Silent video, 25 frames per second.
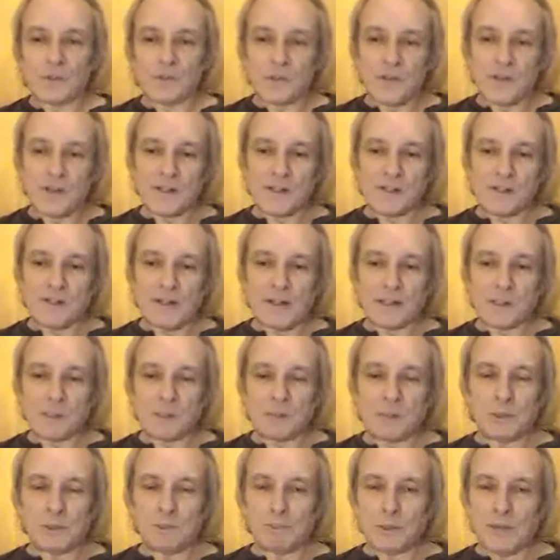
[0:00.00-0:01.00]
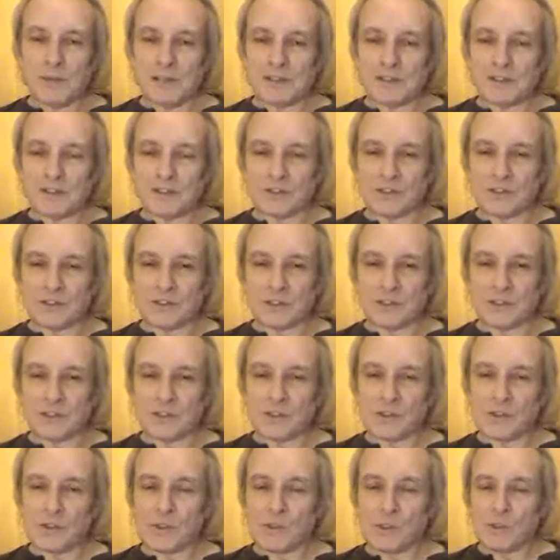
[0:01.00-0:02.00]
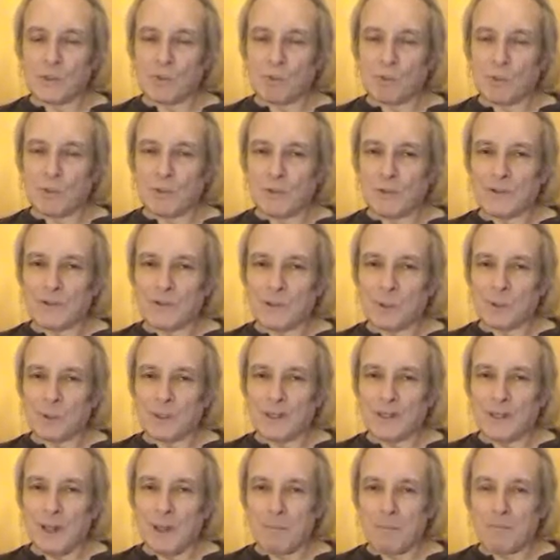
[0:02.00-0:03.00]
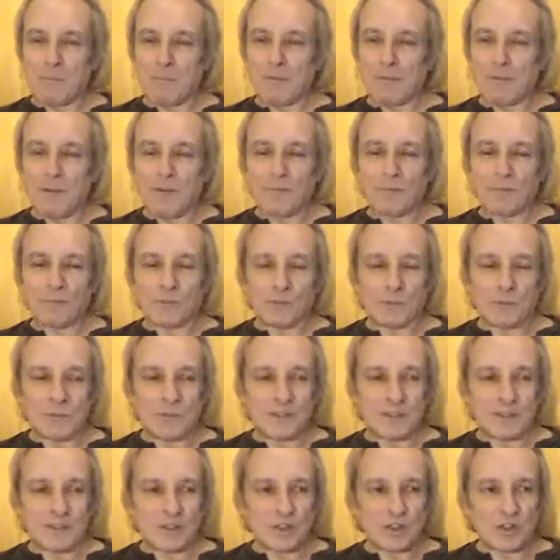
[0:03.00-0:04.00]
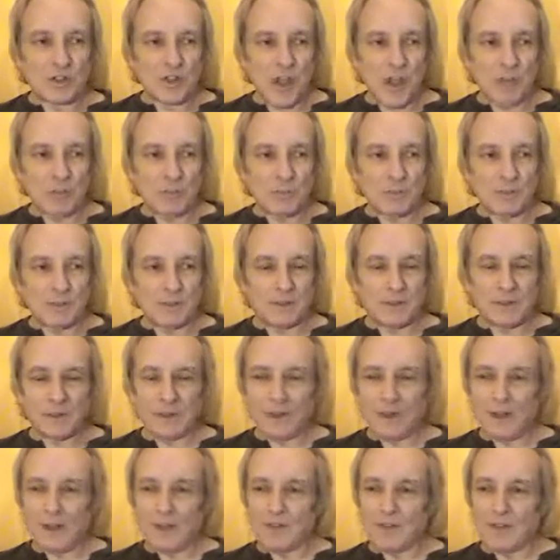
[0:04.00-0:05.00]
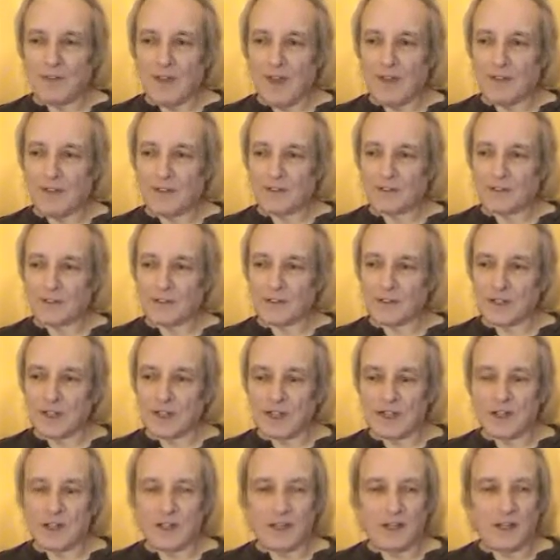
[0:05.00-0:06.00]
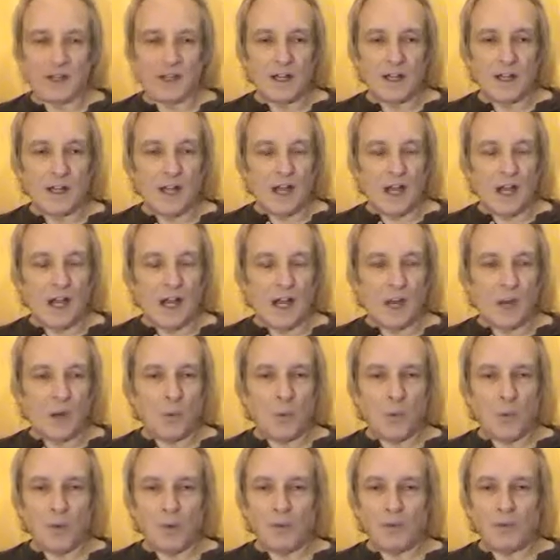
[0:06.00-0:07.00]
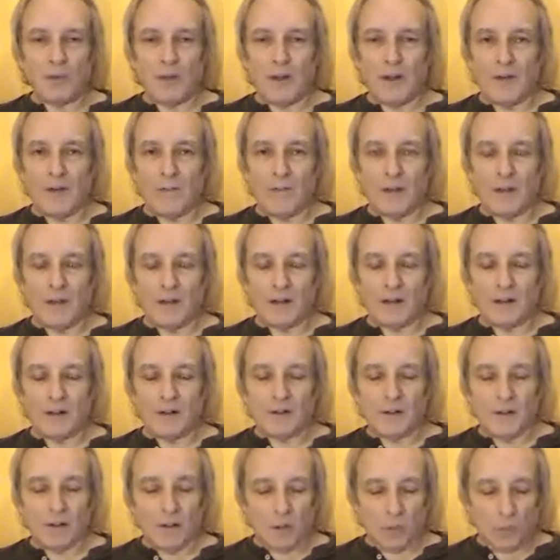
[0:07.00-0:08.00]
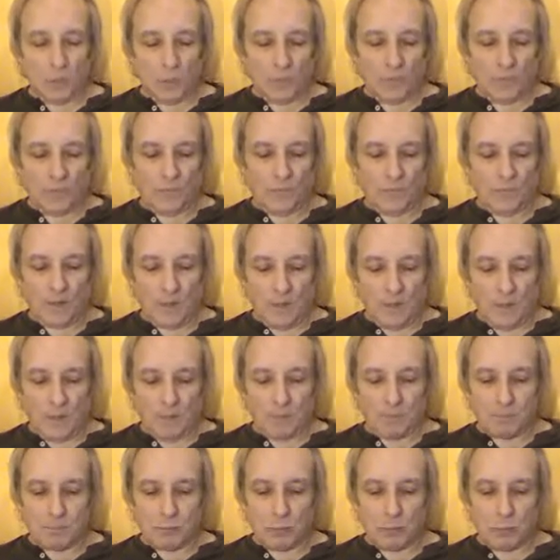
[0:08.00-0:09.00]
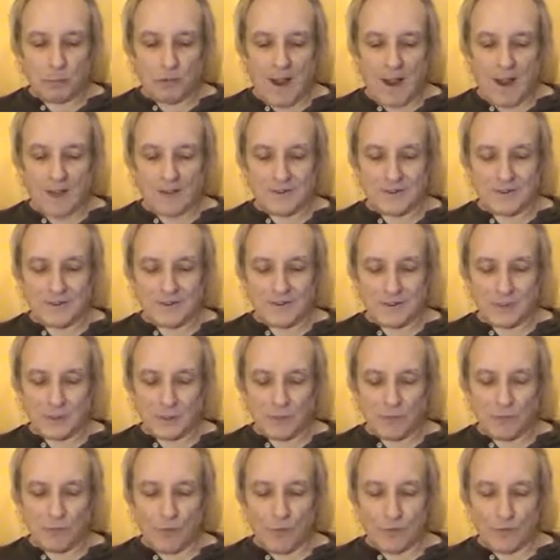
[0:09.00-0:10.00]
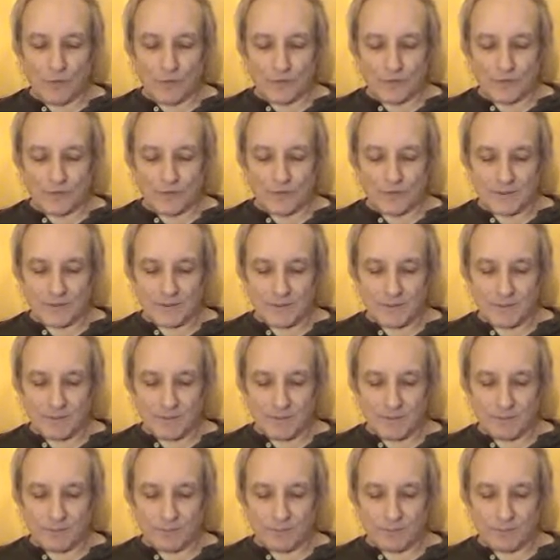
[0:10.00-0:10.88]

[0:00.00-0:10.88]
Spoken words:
So as Enlightenment practitioners, we want to wake up from this enchantment that there's a world out there with pluralities of objects.